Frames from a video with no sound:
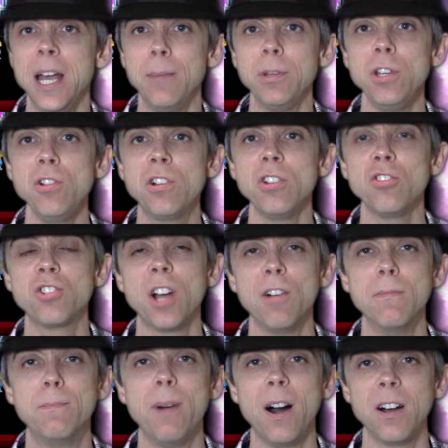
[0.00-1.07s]
But you
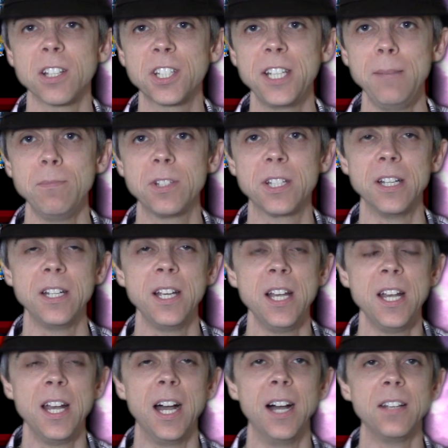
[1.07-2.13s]
control Bart Simpson
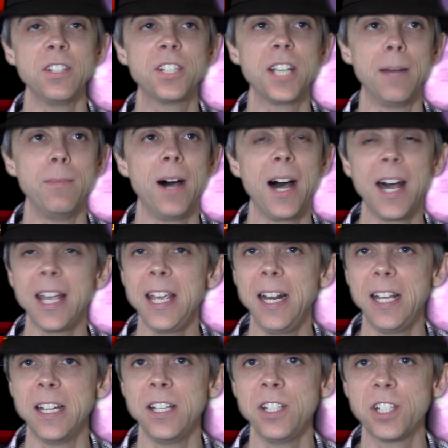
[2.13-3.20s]
and some
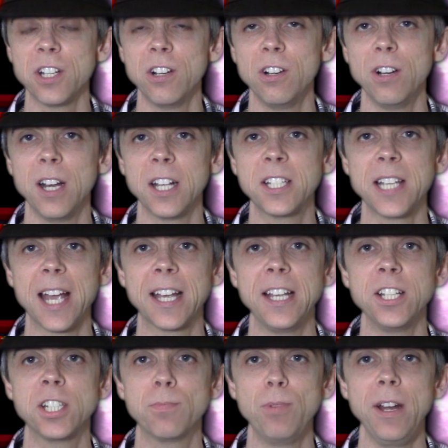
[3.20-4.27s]
aliens are
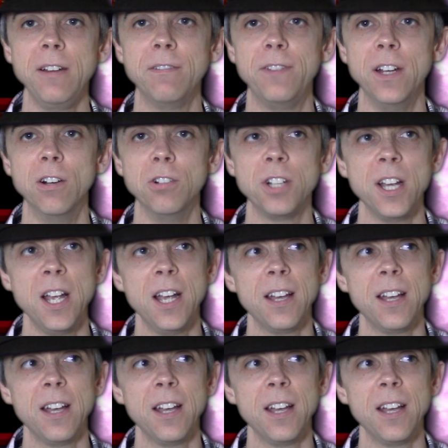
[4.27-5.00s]
attacking Springfield.